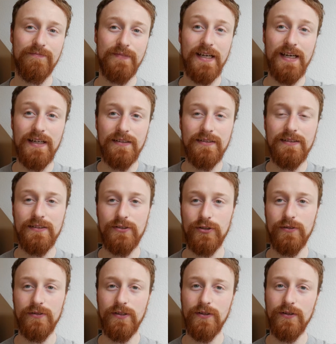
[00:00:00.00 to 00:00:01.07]
Yeah,
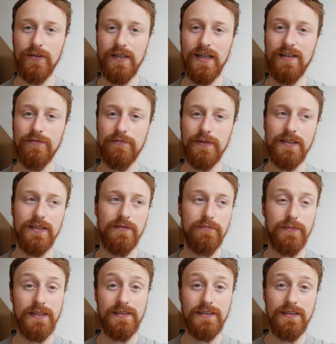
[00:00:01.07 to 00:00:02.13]
truth told, I've been
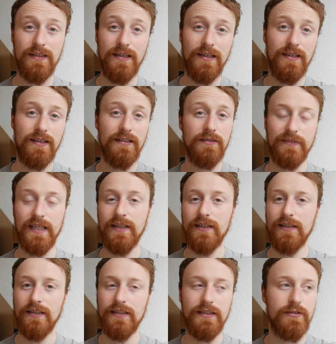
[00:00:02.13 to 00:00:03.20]
busy lately. Yeah, I
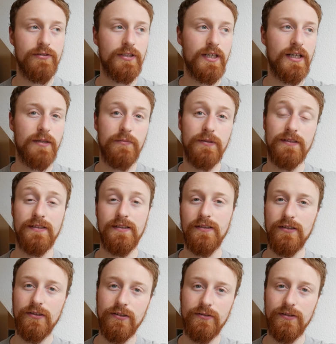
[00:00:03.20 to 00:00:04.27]
got a new job, still
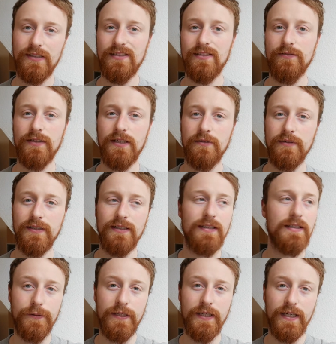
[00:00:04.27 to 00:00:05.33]
doing Rust development,
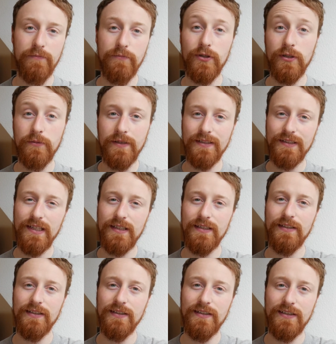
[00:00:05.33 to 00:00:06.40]
but more about that
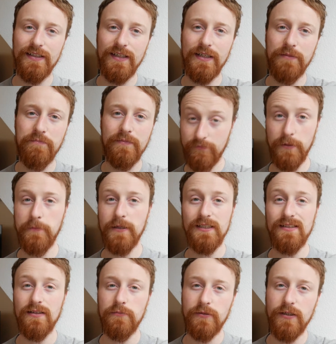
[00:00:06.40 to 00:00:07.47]
another time. My
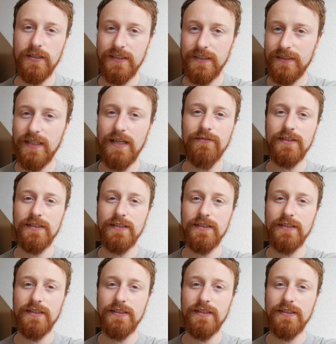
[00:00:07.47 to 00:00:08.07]
personal projects haven't